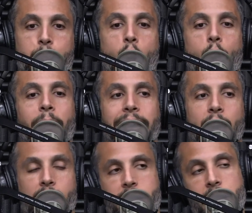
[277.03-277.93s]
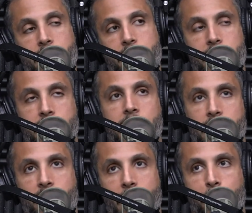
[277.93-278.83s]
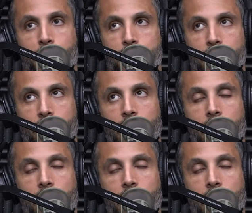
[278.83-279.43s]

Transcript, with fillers: all but guarantee the success of that person.